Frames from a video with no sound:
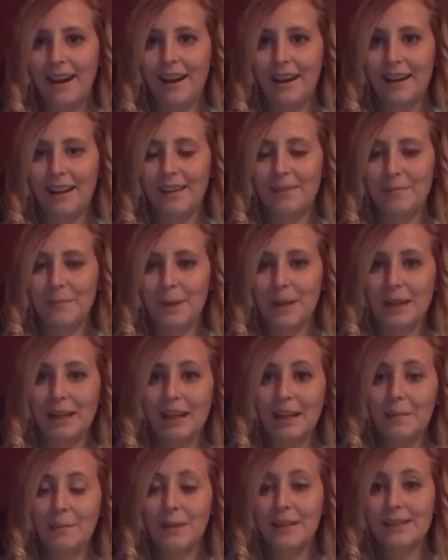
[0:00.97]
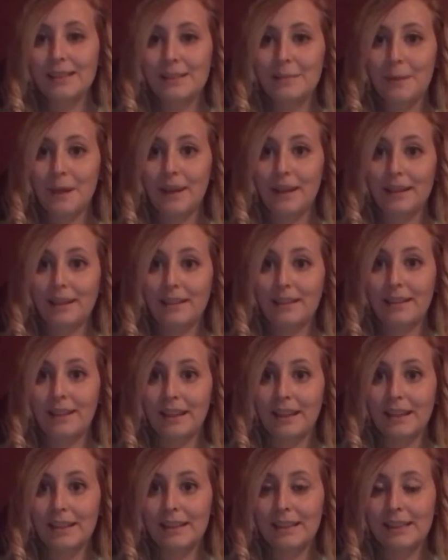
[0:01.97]
Hi, my name is Megan
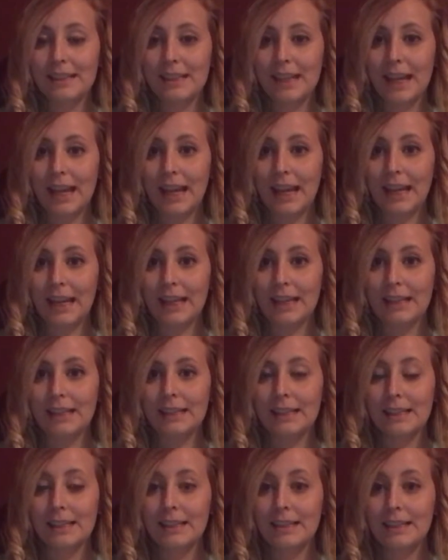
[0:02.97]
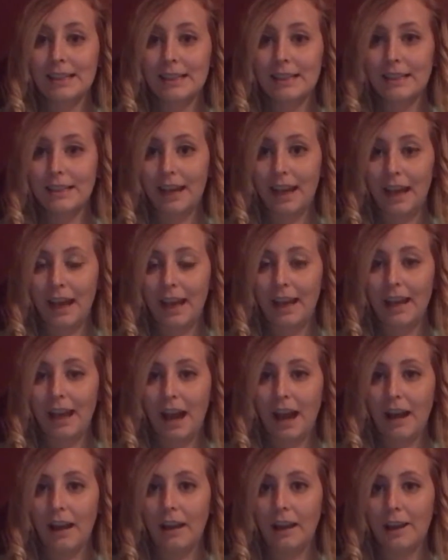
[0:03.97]
Yingst, and today
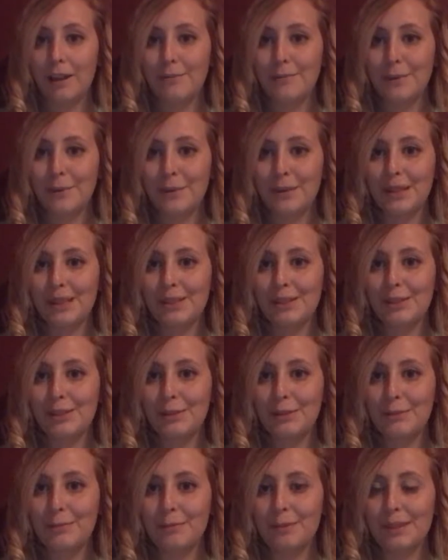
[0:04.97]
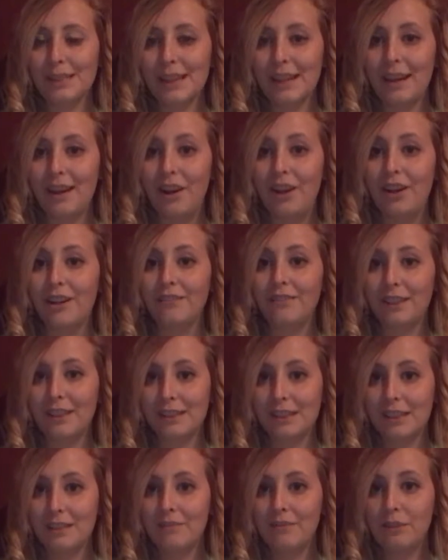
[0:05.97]
I am going to present on
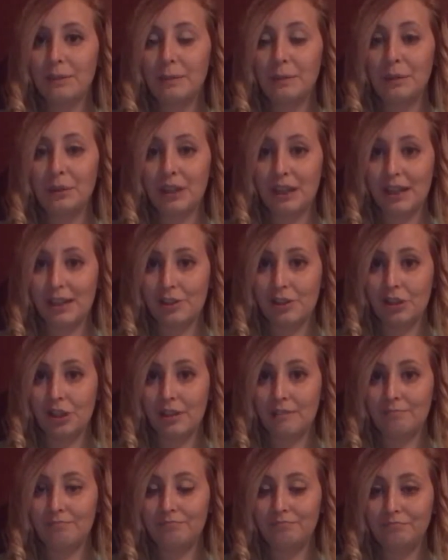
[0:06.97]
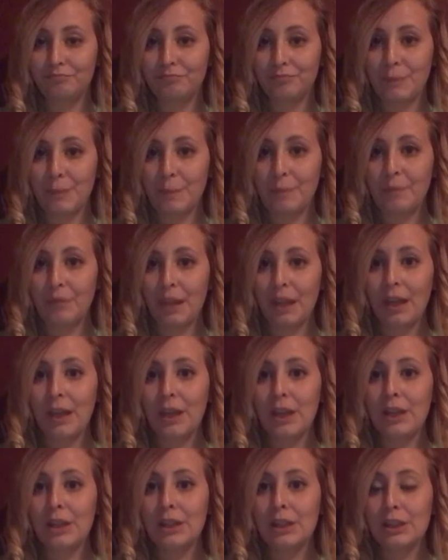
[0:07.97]
effective communication.
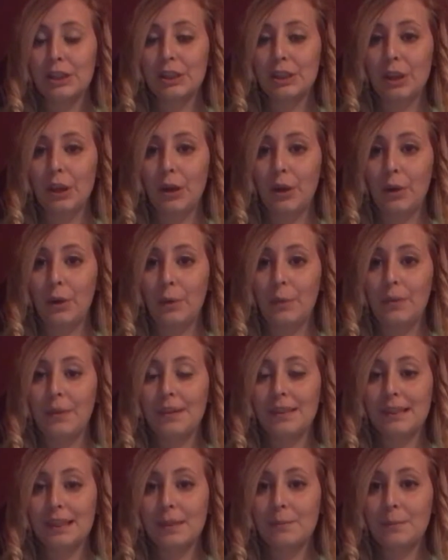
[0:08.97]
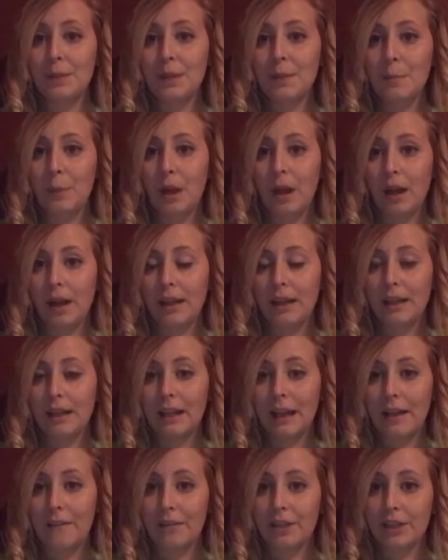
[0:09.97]
So, this can be applied
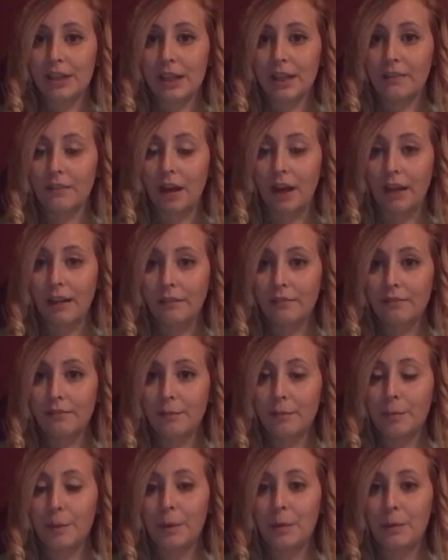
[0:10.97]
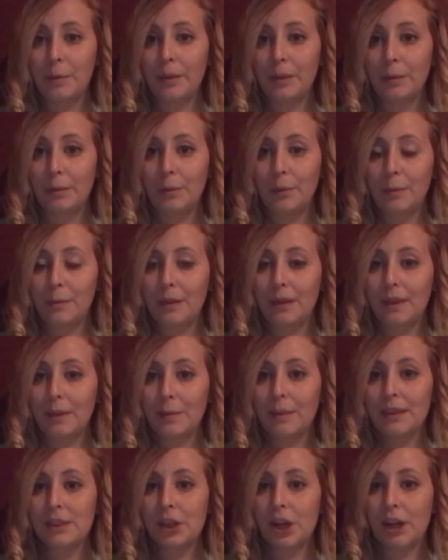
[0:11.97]
in everyday life, but we will
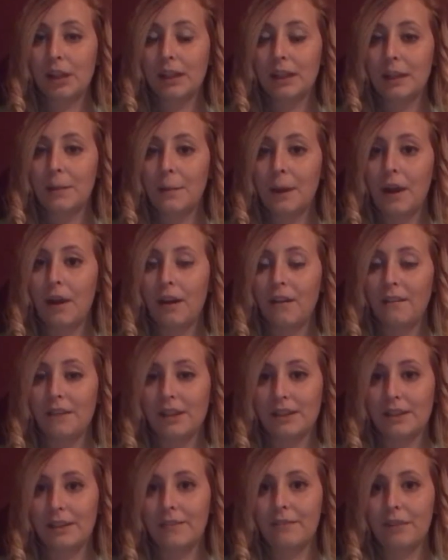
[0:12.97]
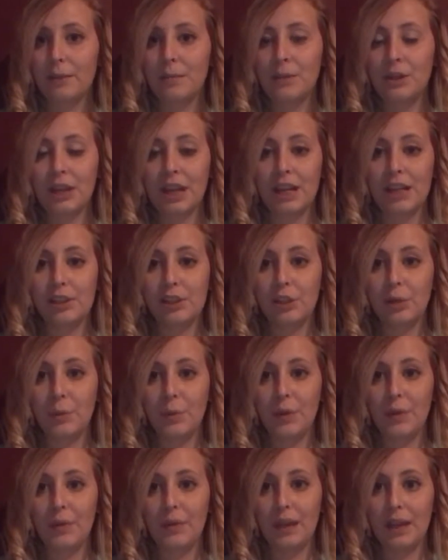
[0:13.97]
mainly be talking about effective communication
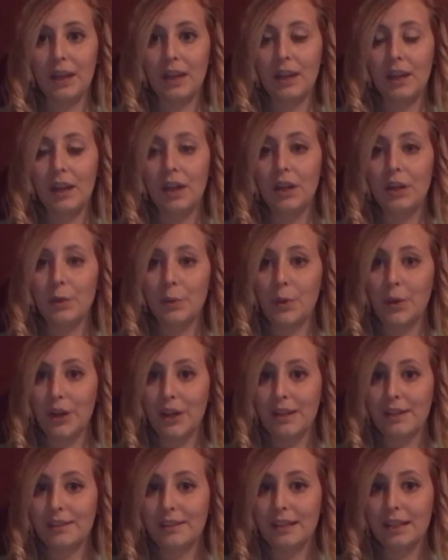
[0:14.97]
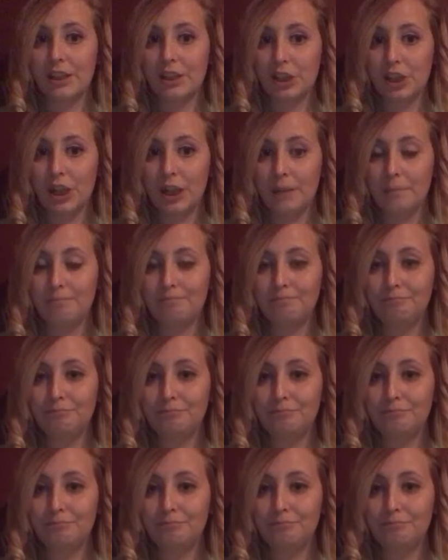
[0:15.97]
within an organization.